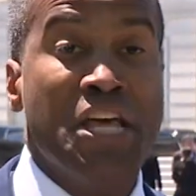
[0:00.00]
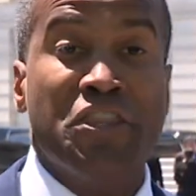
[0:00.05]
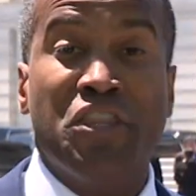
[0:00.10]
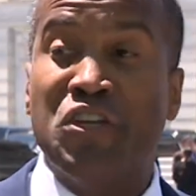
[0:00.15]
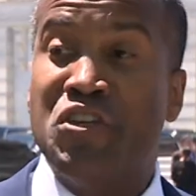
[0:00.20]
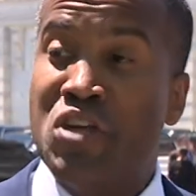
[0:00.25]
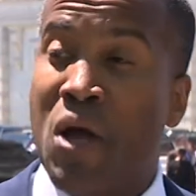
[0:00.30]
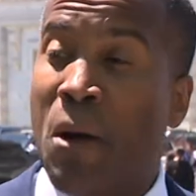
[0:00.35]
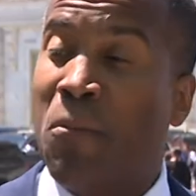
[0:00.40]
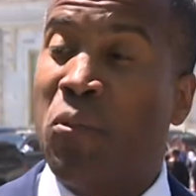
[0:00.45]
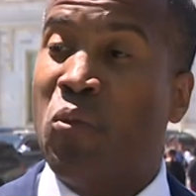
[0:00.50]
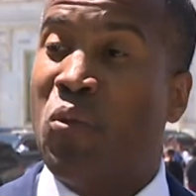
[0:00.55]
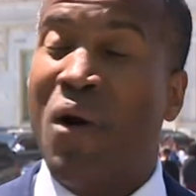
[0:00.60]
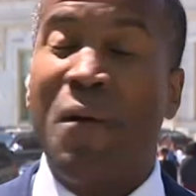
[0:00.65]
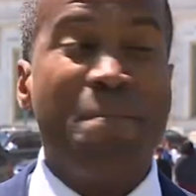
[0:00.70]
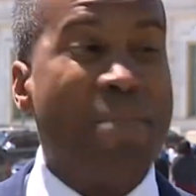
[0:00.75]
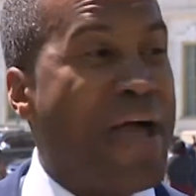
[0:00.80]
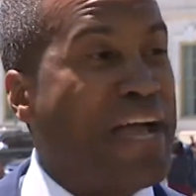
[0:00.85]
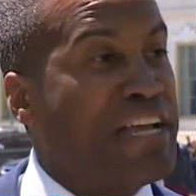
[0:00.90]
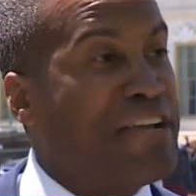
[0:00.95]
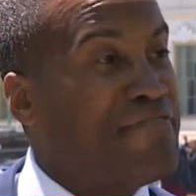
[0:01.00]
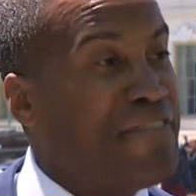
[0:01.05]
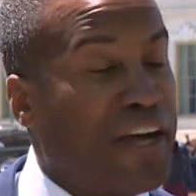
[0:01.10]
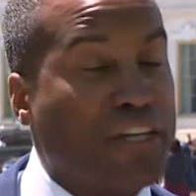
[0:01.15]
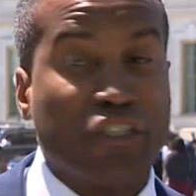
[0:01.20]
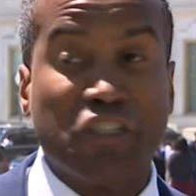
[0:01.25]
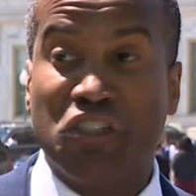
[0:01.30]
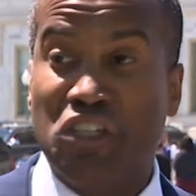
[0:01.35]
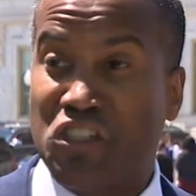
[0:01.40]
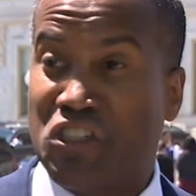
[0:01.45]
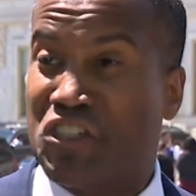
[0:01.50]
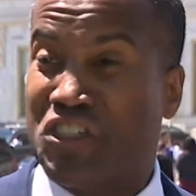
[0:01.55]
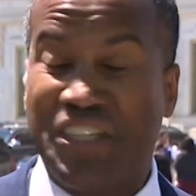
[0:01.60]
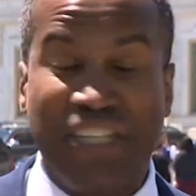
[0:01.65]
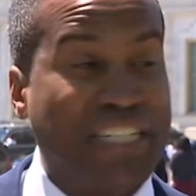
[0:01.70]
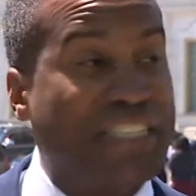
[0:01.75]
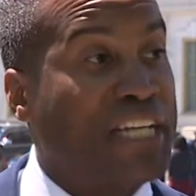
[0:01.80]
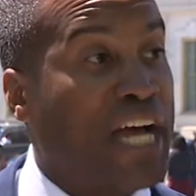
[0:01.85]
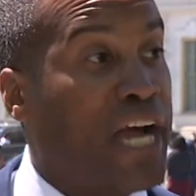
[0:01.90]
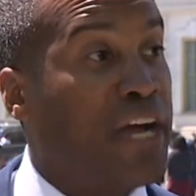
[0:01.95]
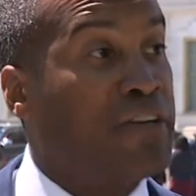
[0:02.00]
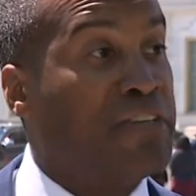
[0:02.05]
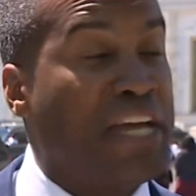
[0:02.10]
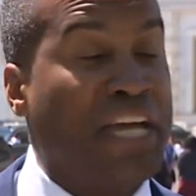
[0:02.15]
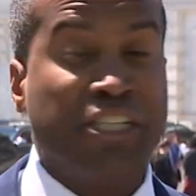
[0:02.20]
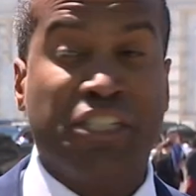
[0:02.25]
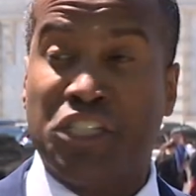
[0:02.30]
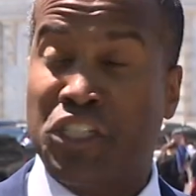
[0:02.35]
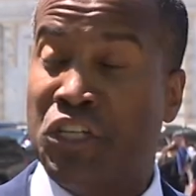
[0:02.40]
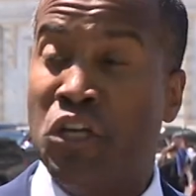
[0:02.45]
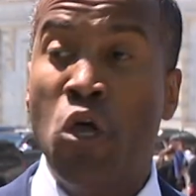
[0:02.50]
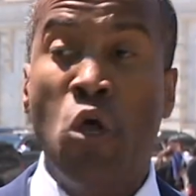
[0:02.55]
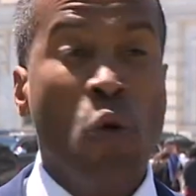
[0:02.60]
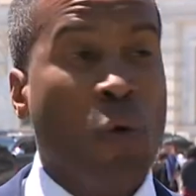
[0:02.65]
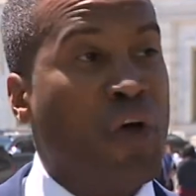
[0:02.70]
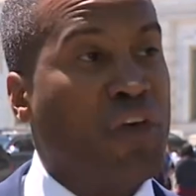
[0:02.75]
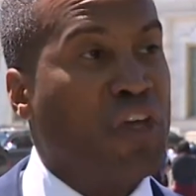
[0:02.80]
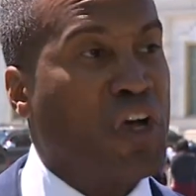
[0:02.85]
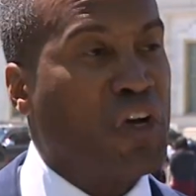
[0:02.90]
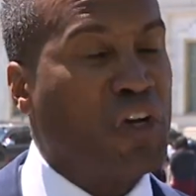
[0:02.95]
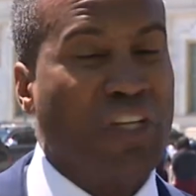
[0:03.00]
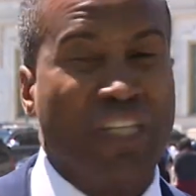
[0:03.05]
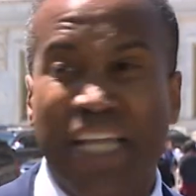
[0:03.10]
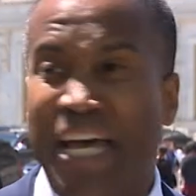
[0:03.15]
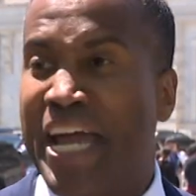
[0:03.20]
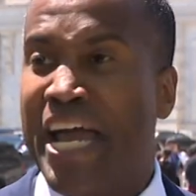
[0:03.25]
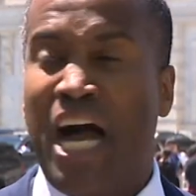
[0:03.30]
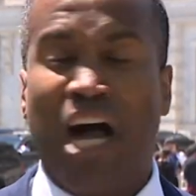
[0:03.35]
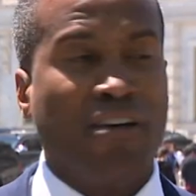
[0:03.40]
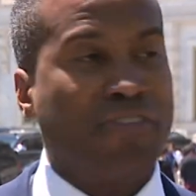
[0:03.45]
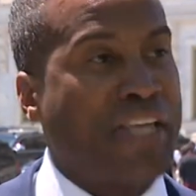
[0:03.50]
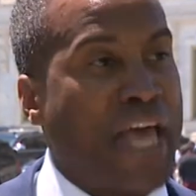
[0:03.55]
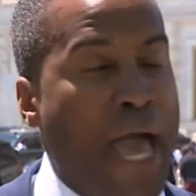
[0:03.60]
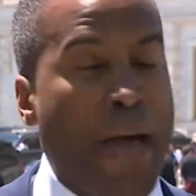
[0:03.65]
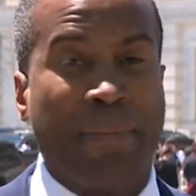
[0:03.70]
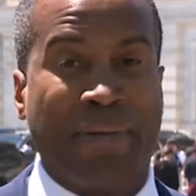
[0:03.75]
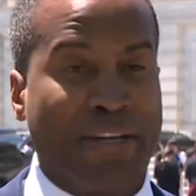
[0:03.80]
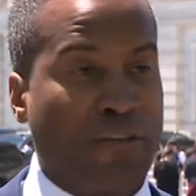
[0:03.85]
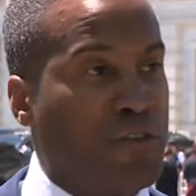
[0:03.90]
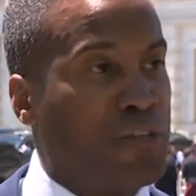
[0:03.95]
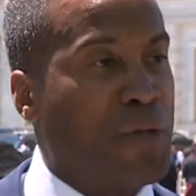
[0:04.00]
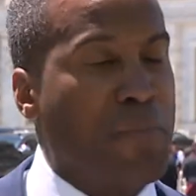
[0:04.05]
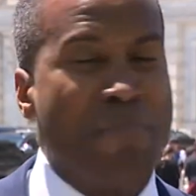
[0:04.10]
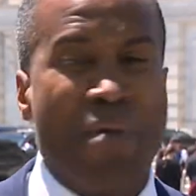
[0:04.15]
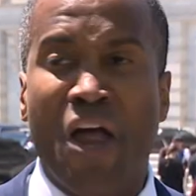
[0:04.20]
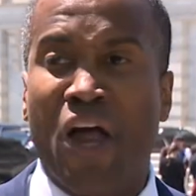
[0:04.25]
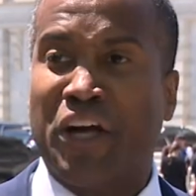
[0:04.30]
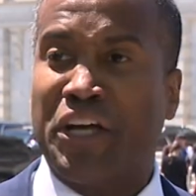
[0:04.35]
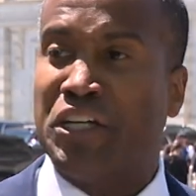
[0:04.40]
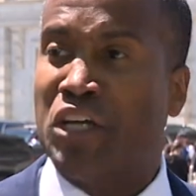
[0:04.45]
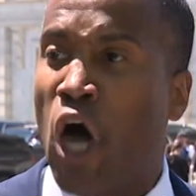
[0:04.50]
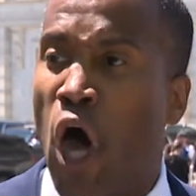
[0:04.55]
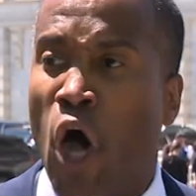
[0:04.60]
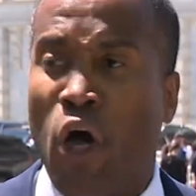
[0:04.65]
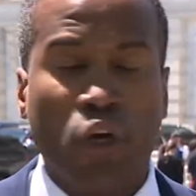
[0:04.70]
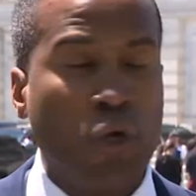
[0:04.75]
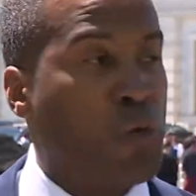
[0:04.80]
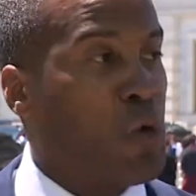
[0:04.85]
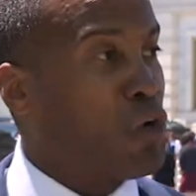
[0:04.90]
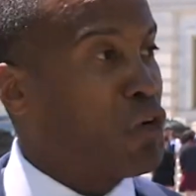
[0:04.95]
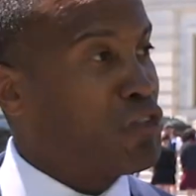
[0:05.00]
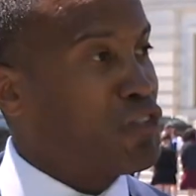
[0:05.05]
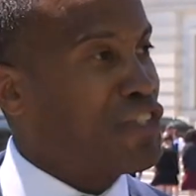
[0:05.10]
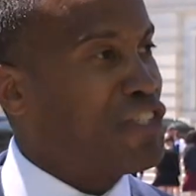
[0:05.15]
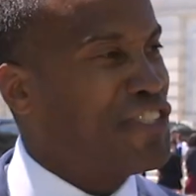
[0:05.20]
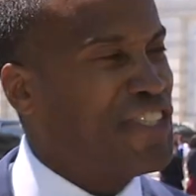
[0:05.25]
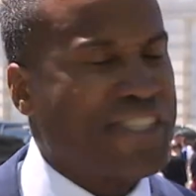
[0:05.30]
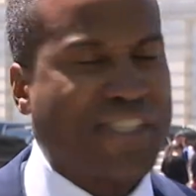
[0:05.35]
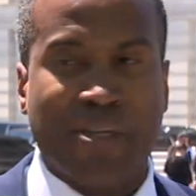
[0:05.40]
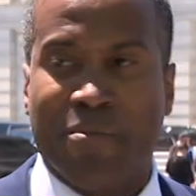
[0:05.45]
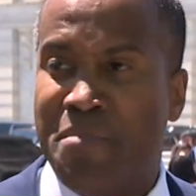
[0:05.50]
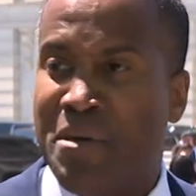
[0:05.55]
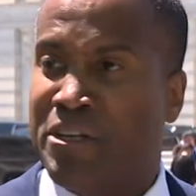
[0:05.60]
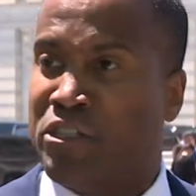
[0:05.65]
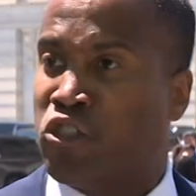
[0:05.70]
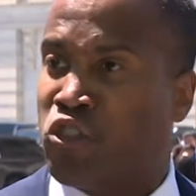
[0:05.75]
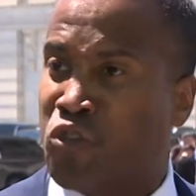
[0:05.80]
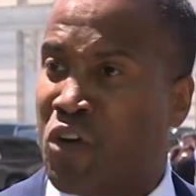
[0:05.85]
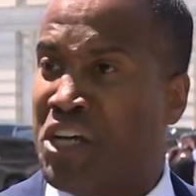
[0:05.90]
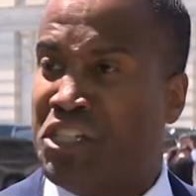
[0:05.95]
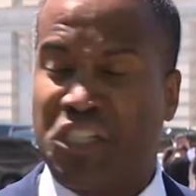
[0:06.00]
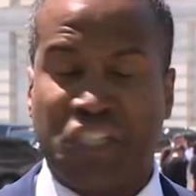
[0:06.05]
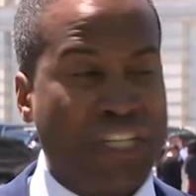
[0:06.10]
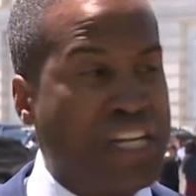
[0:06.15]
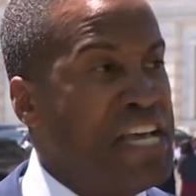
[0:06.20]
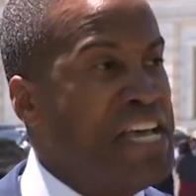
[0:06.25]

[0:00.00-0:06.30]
the #1 manufacturing district in the entire nation, where there are layoffs happening with American auto workers because this administration